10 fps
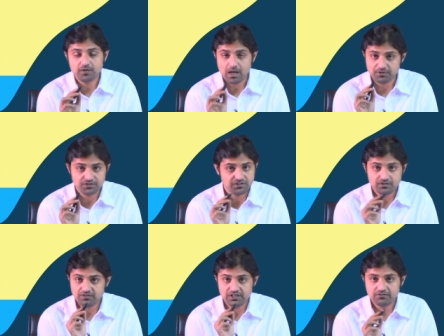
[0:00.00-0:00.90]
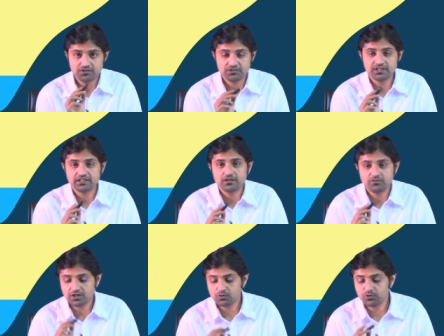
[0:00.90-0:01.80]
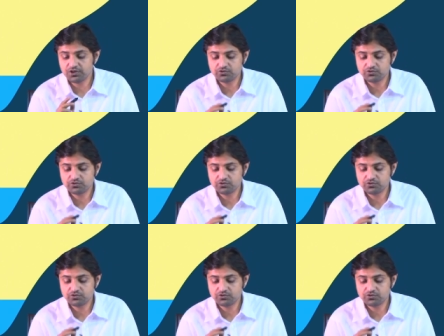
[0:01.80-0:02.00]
I mean see we, we said that we are going